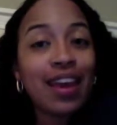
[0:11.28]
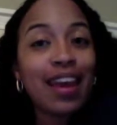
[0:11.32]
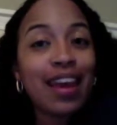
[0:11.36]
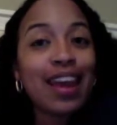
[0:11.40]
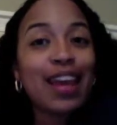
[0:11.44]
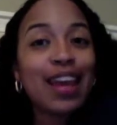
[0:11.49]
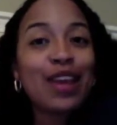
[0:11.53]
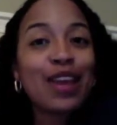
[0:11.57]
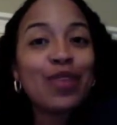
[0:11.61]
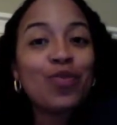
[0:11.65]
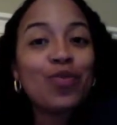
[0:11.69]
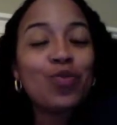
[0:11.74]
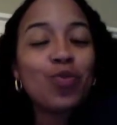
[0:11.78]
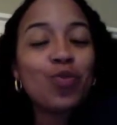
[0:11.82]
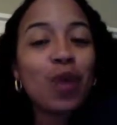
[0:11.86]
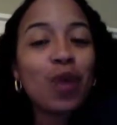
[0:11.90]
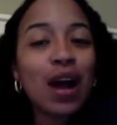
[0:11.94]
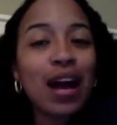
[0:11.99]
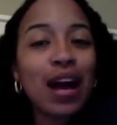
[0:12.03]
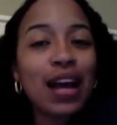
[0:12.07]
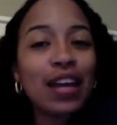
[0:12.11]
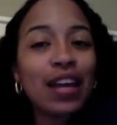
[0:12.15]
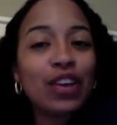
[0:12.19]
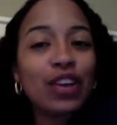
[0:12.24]
and
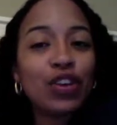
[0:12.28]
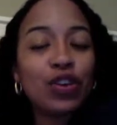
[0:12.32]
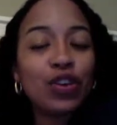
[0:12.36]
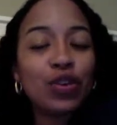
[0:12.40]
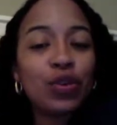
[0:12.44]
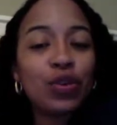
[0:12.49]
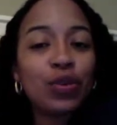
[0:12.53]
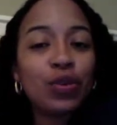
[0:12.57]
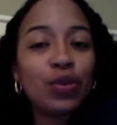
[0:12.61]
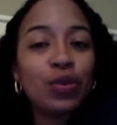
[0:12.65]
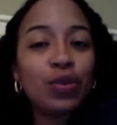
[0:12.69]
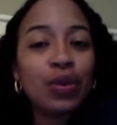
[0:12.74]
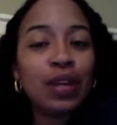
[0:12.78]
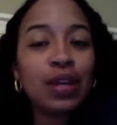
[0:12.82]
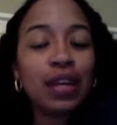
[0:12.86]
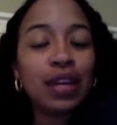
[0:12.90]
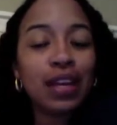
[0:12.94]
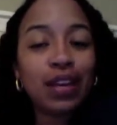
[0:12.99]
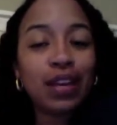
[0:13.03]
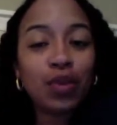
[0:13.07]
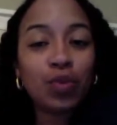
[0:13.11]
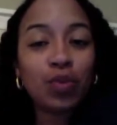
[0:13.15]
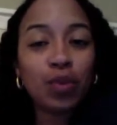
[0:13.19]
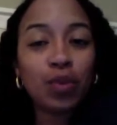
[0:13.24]
why you
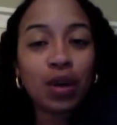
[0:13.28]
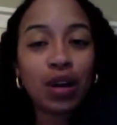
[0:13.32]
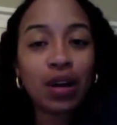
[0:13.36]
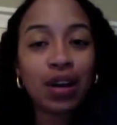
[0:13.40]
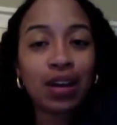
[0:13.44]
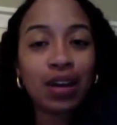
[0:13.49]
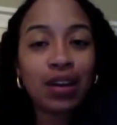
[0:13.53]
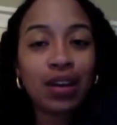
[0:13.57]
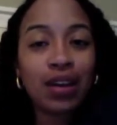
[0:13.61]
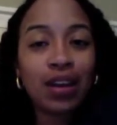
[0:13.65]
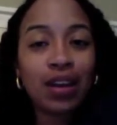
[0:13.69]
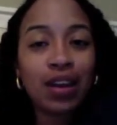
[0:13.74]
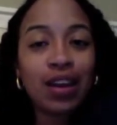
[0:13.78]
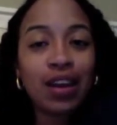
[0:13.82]
need one